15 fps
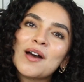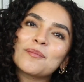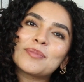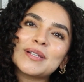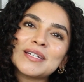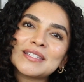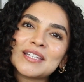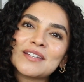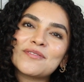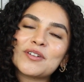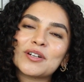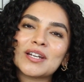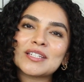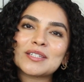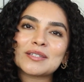Please, if you're
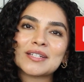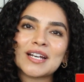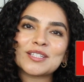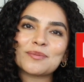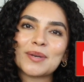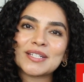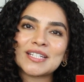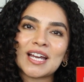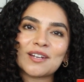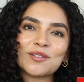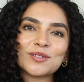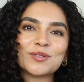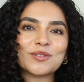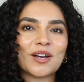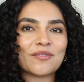not subscribed to my channel,
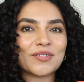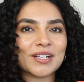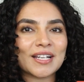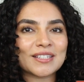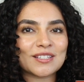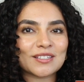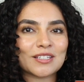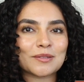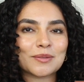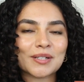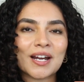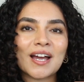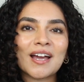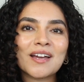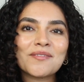do not forget to
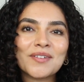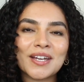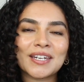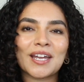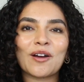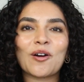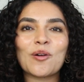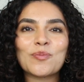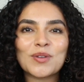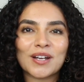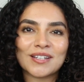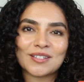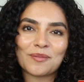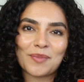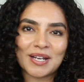subscribe. And I hope you
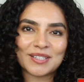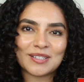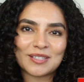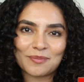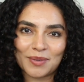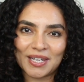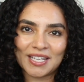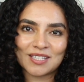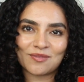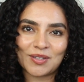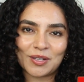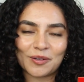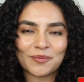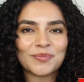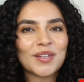guys are back to see my next video.